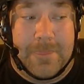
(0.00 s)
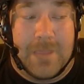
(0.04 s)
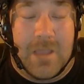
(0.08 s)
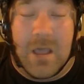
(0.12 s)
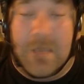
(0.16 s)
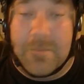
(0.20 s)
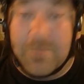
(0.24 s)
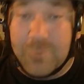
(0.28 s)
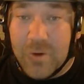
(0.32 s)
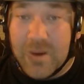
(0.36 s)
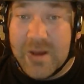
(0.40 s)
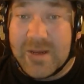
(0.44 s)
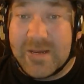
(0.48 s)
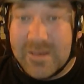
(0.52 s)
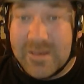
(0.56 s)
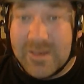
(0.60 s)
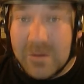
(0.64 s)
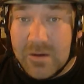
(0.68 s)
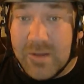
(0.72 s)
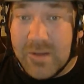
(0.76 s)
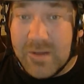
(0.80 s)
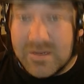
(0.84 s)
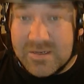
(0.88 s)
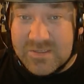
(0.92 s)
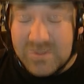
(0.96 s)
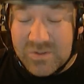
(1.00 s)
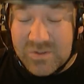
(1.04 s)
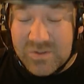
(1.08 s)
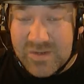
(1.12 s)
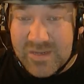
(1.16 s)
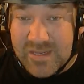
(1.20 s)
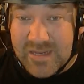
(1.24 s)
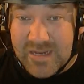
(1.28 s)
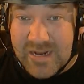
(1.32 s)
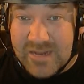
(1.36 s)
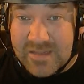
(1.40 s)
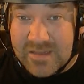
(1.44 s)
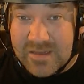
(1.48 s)
upgrade gearboxes you can
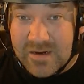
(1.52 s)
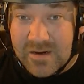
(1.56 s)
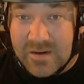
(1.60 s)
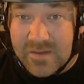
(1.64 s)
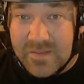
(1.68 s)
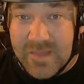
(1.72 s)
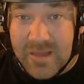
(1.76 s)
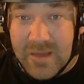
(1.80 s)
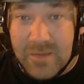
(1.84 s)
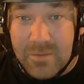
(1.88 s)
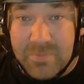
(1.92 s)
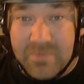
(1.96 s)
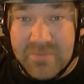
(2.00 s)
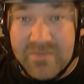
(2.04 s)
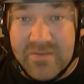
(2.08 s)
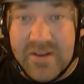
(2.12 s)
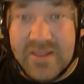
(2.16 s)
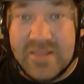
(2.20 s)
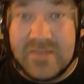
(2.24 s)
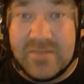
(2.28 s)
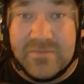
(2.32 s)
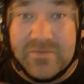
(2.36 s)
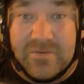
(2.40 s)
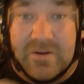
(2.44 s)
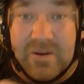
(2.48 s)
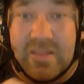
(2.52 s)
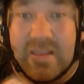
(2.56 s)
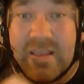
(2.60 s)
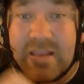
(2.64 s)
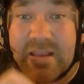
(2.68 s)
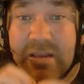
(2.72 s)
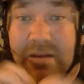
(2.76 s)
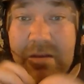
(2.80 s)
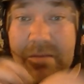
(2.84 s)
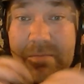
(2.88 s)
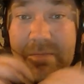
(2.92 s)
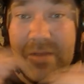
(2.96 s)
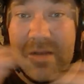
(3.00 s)
get out there that'll prevent the front of
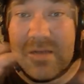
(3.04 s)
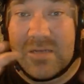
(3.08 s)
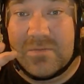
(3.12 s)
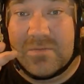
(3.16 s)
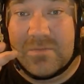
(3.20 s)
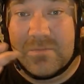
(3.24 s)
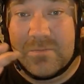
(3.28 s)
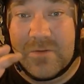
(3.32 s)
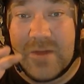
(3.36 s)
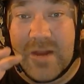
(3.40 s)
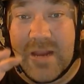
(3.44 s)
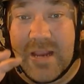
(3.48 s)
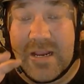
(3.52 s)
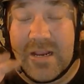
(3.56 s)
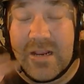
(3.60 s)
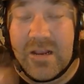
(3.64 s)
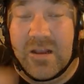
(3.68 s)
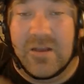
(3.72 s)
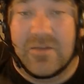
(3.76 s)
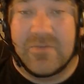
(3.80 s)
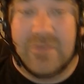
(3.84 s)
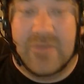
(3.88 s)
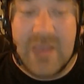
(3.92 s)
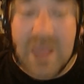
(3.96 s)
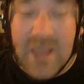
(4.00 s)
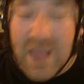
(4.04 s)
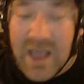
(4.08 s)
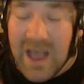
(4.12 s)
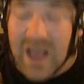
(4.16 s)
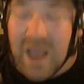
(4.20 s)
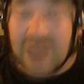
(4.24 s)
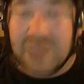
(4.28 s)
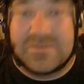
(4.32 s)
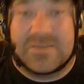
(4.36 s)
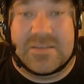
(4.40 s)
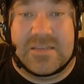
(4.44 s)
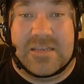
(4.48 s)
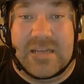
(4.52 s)
that gearbox from cracking off.
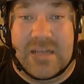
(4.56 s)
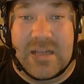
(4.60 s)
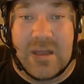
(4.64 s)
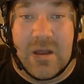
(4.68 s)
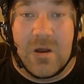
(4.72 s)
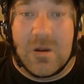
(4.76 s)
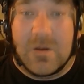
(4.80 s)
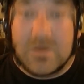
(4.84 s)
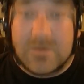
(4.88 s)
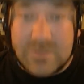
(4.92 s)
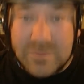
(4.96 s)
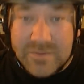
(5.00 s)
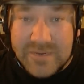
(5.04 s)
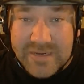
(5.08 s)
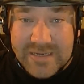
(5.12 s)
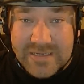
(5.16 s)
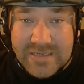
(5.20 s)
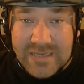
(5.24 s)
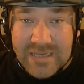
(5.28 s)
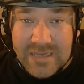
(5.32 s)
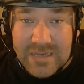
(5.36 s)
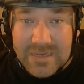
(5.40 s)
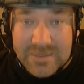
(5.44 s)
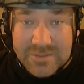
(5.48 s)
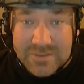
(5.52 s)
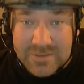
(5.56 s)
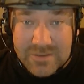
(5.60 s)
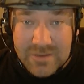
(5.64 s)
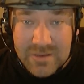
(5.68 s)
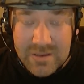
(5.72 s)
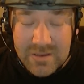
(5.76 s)
I've seen it all too many times.